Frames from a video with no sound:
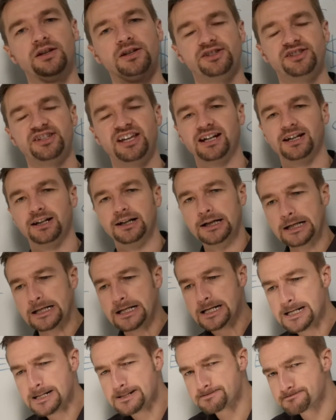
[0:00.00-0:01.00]

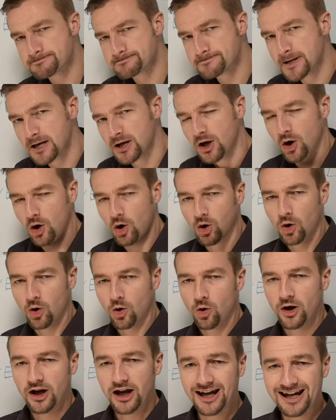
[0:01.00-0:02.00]
Secondly,
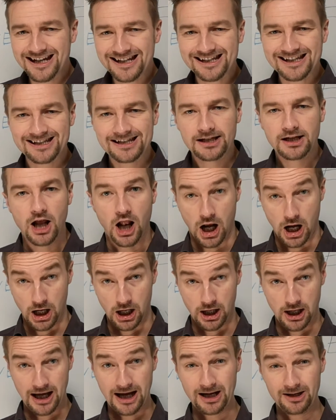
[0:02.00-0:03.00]
is
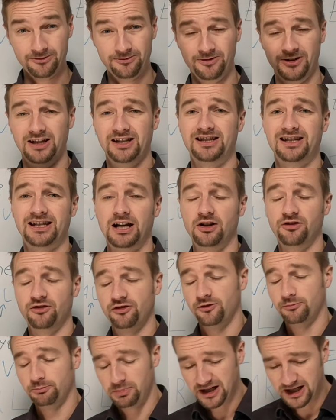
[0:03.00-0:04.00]
life itself.
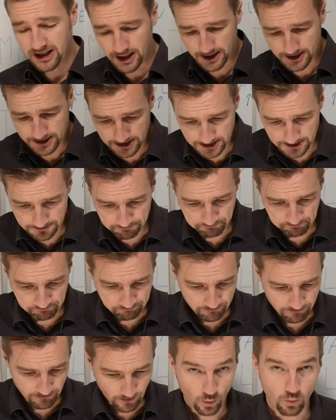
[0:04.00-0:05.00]
Because
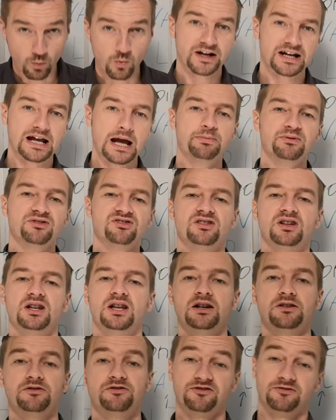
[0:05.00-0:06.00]
what happens in
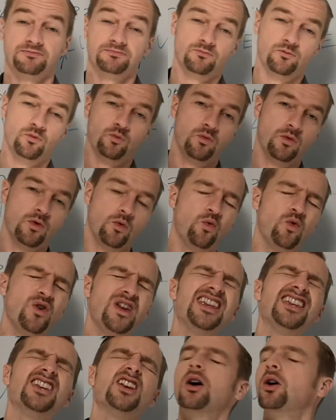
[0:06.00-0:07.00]
life,
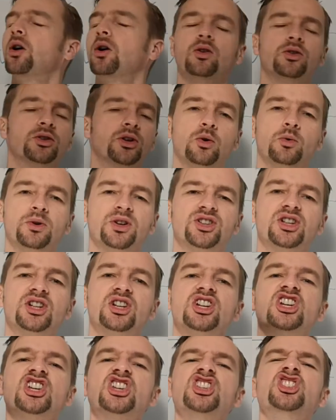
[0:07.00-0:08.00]
we all know it.
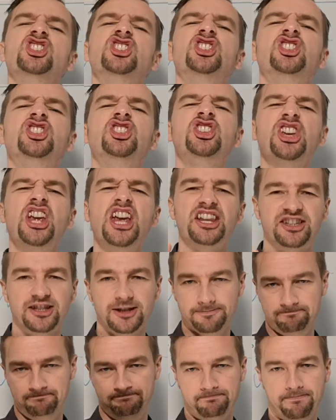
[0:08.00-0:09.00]

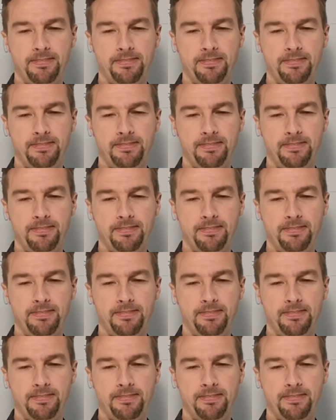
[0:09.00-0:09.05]
Shit.